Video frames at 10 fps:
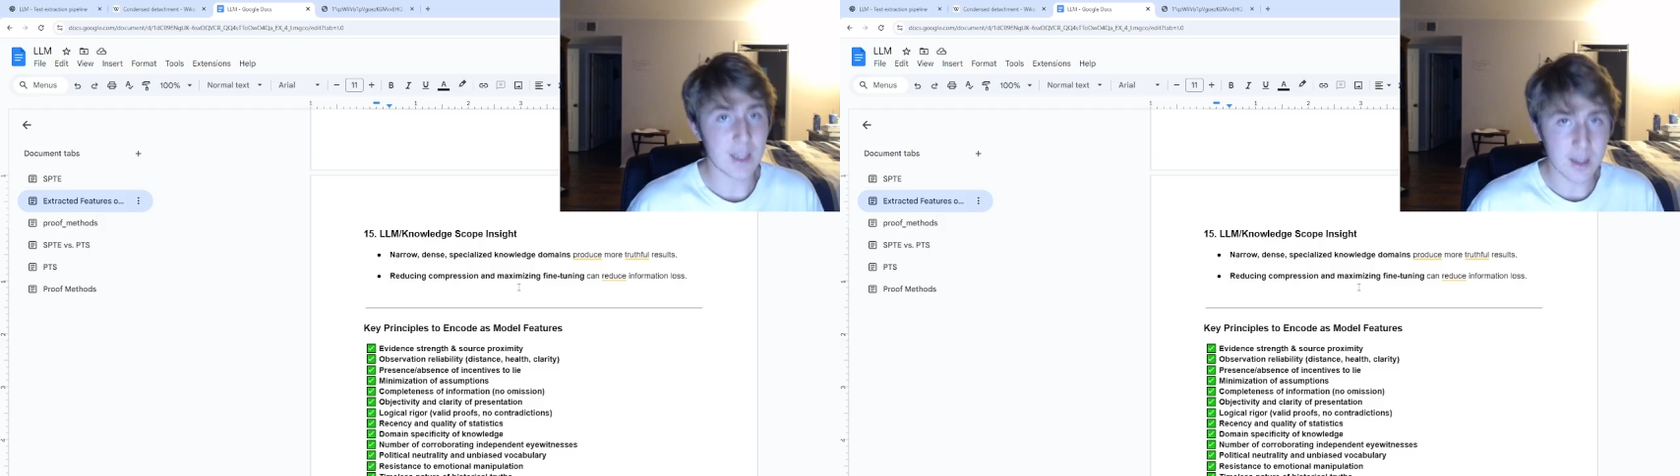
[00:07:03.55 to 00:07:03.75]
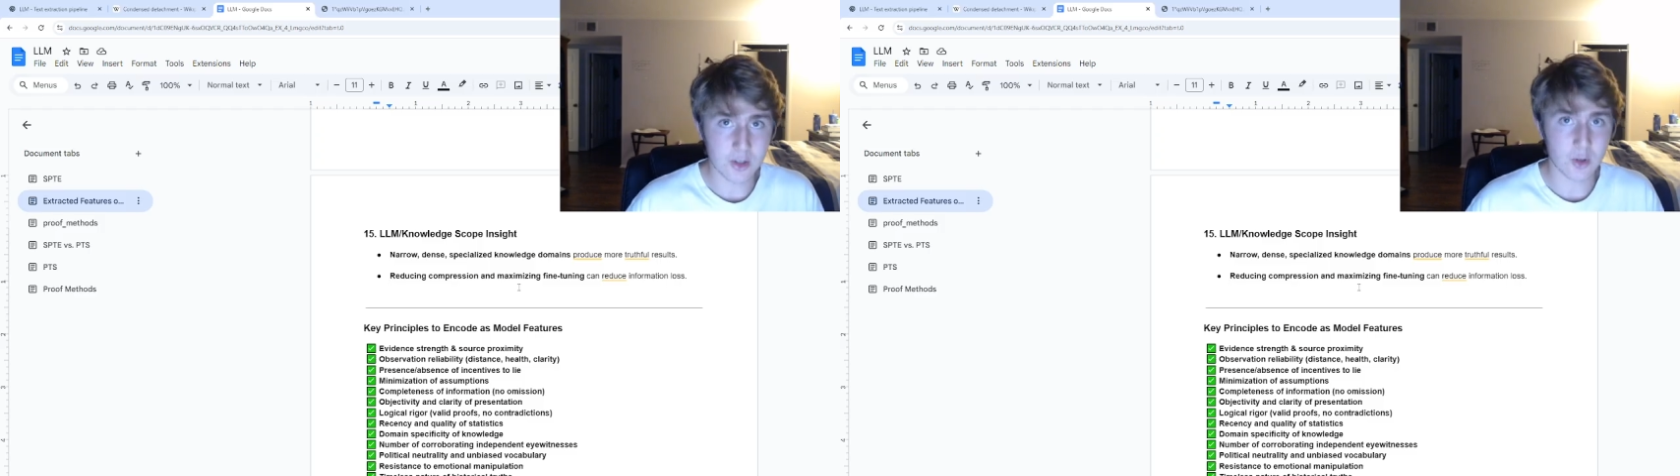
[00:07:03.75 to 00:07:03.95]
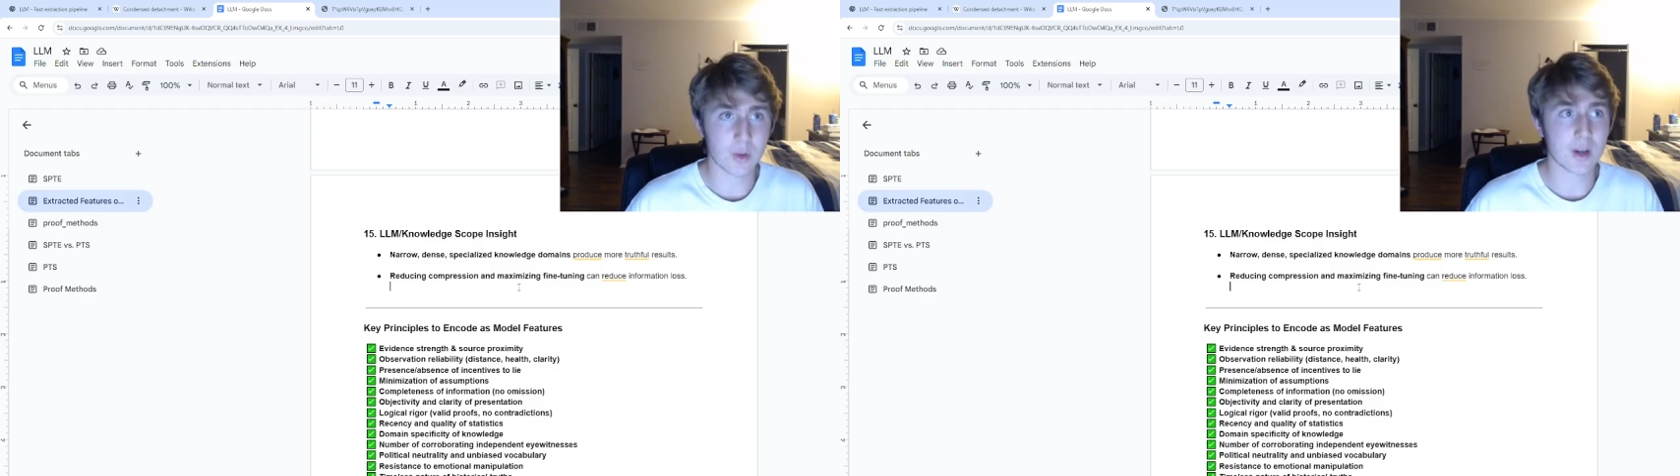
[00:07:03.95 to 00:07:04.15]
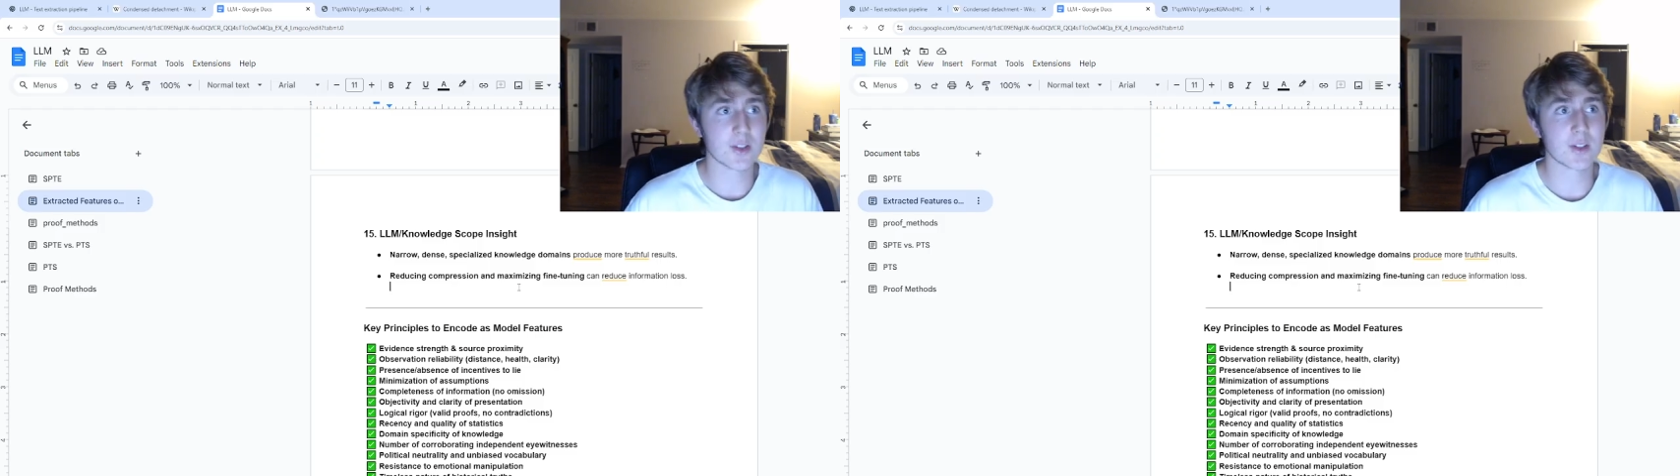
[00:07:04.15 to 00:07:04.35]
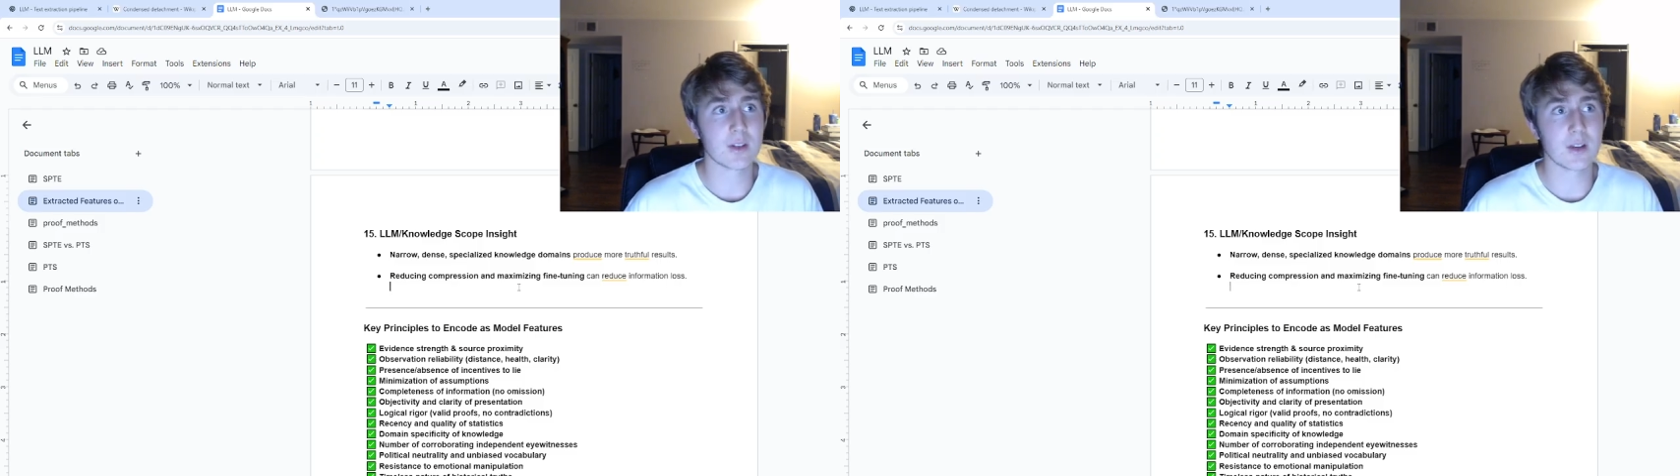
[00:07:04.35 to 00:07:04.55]

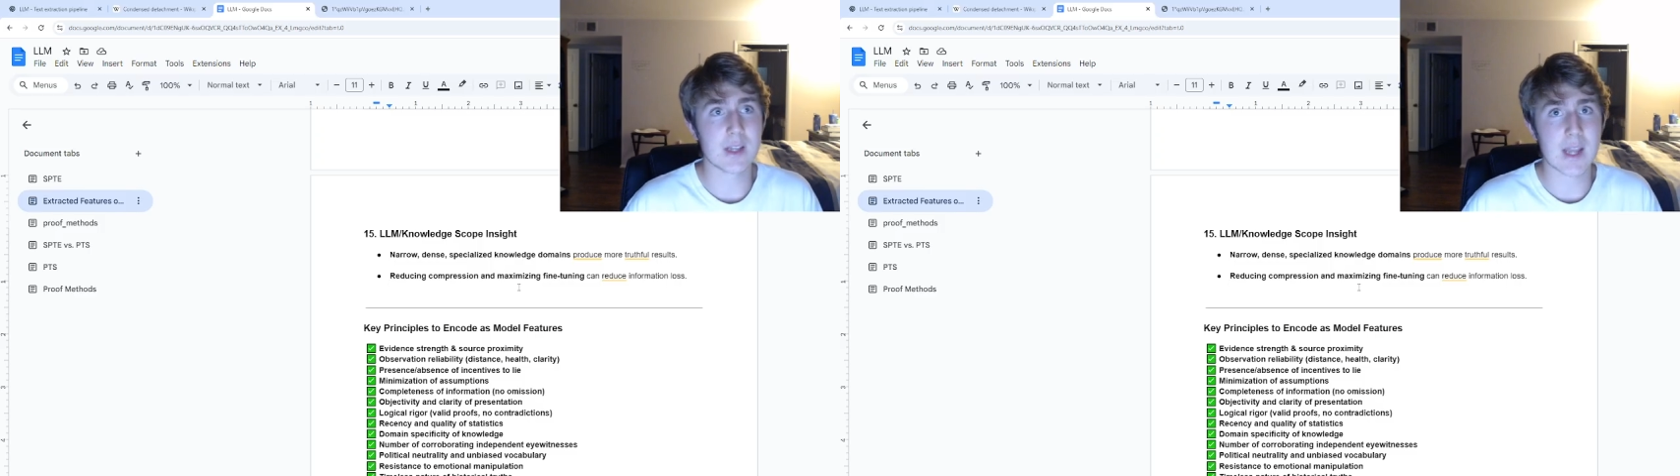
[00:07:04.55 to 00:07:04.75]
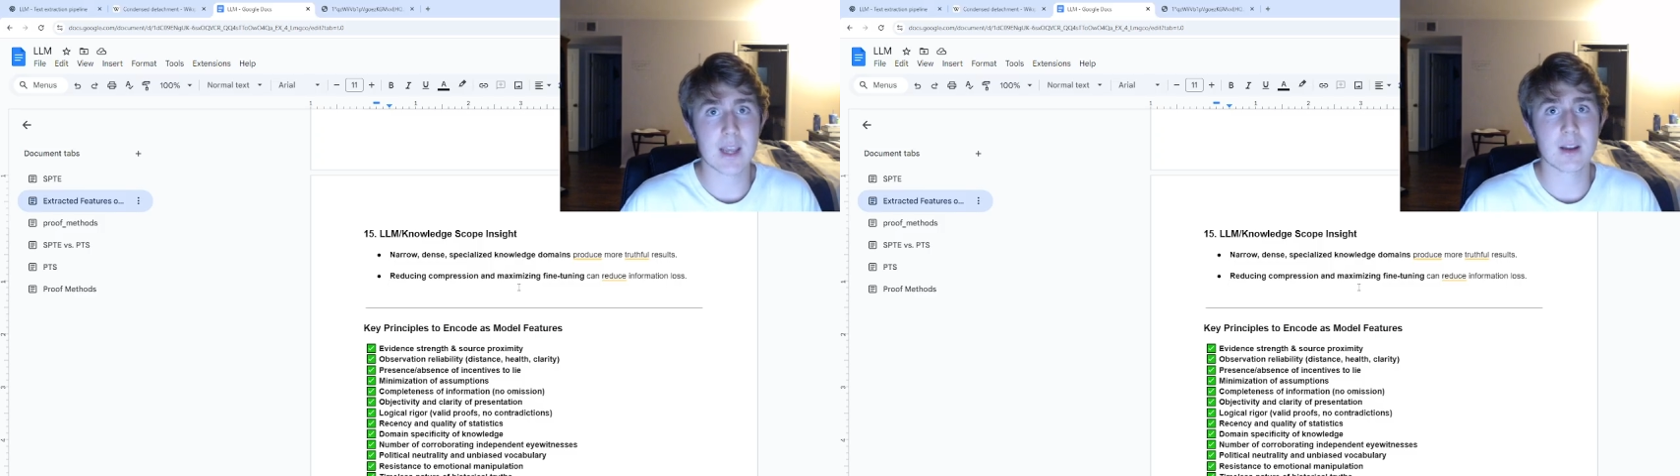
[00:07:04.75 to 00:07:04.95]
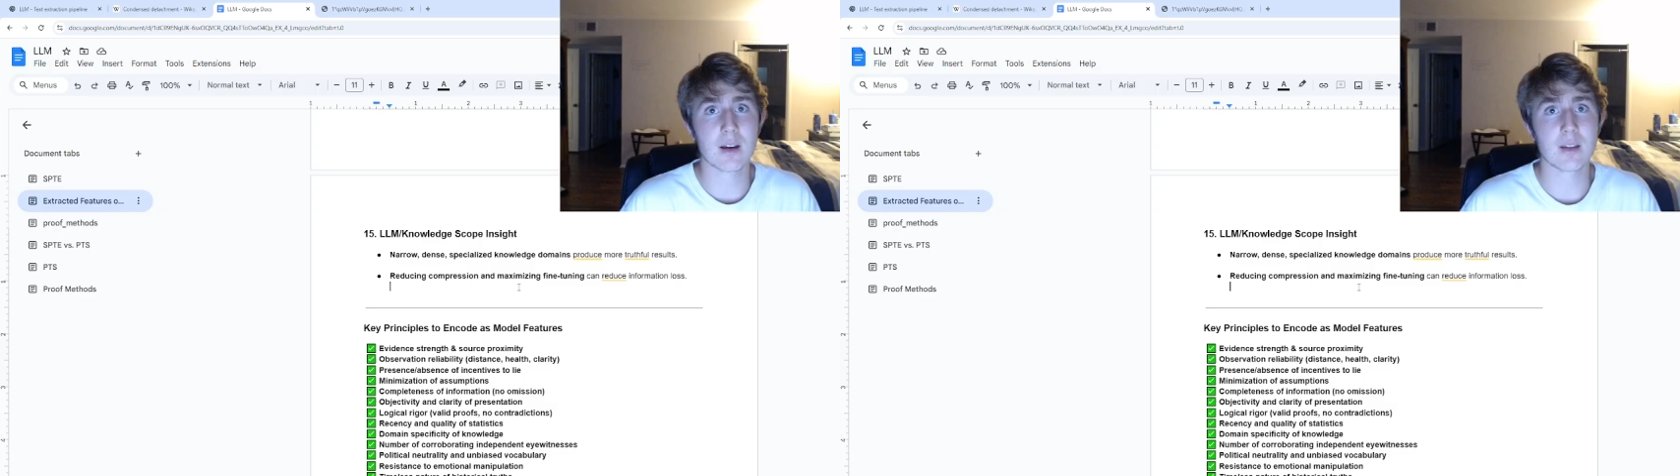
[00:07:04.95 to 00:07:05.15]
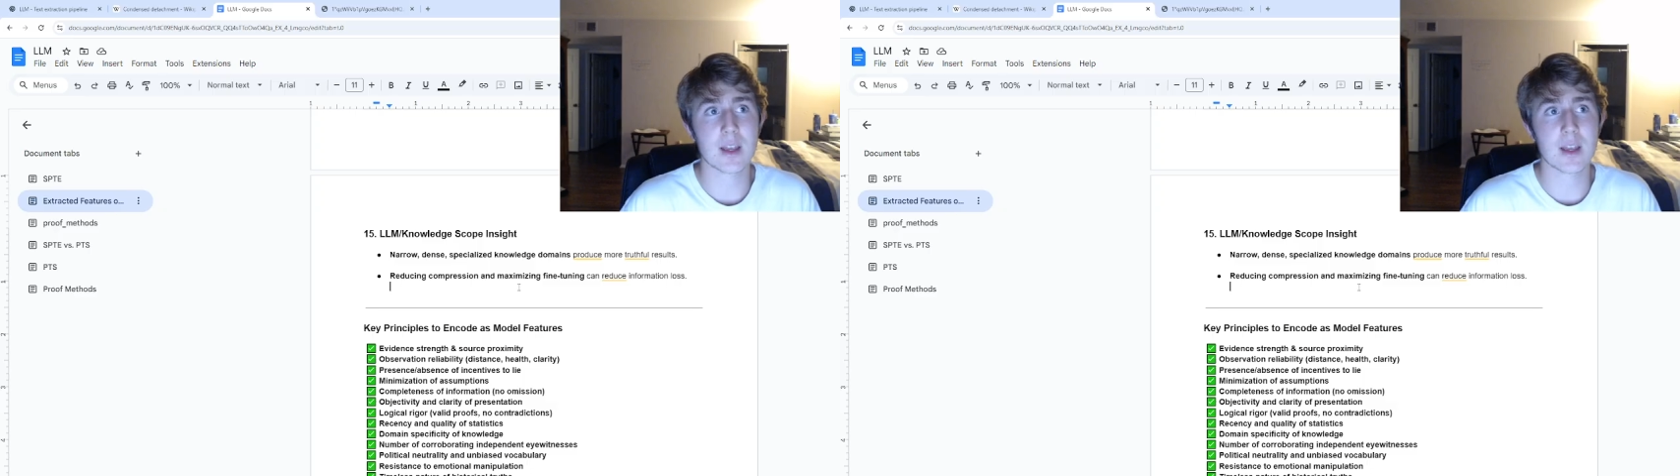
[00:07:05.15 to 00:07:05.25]
increase the data